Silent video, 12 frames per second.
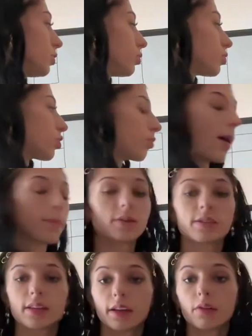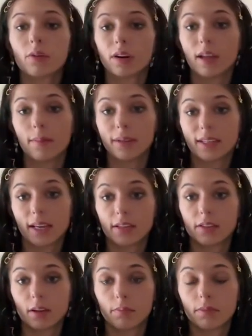used to represent or imitate
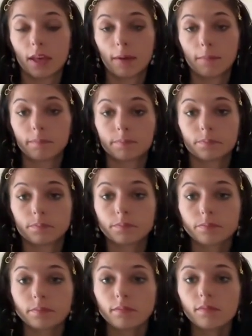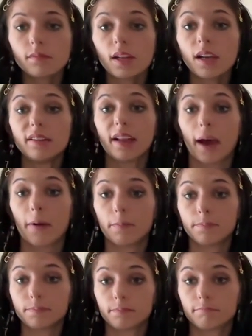something. Now,
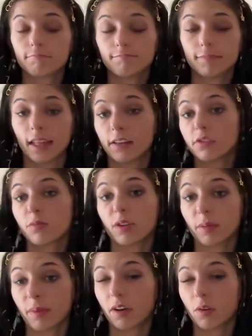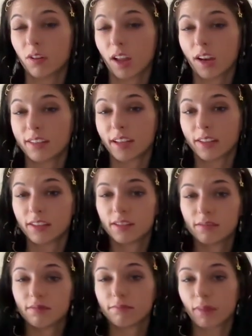that doesn't really make a whole lot of
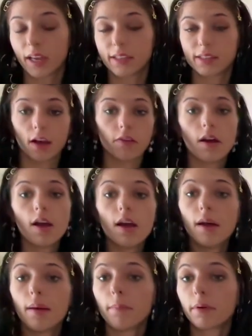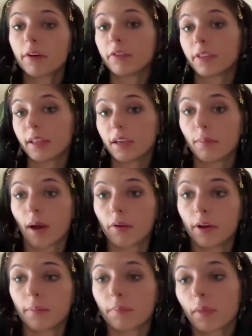sense by itself, but if we think about
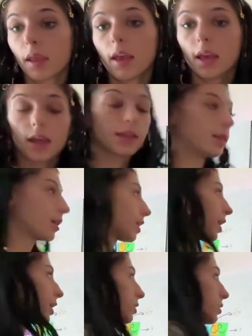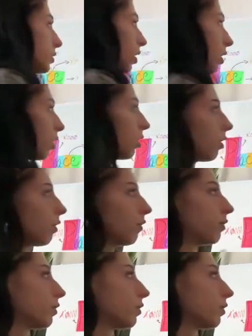it, in the case of,